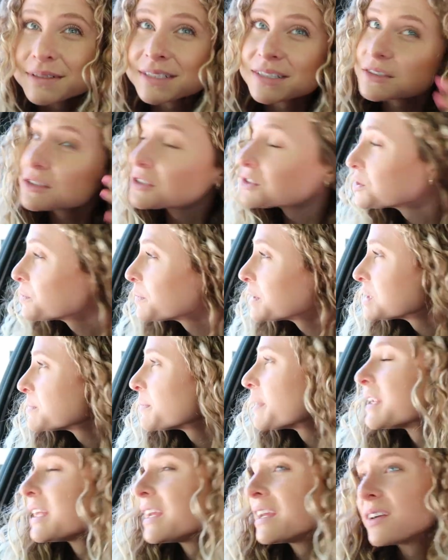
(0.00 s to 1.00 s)
spent a little too
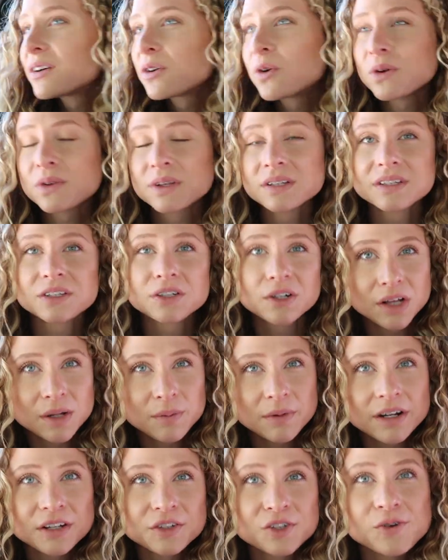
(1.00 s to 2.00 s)
much money. Courtland
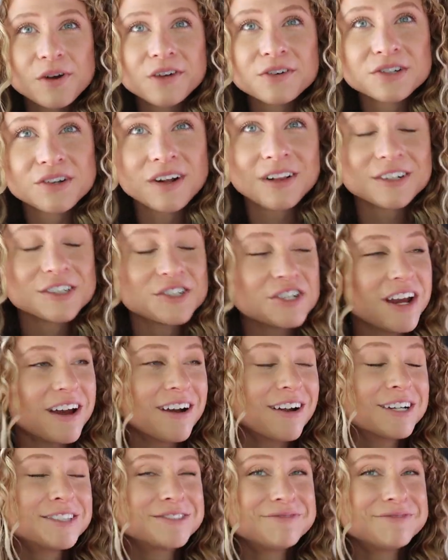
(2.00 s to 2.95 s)
literally bought a $200 chair.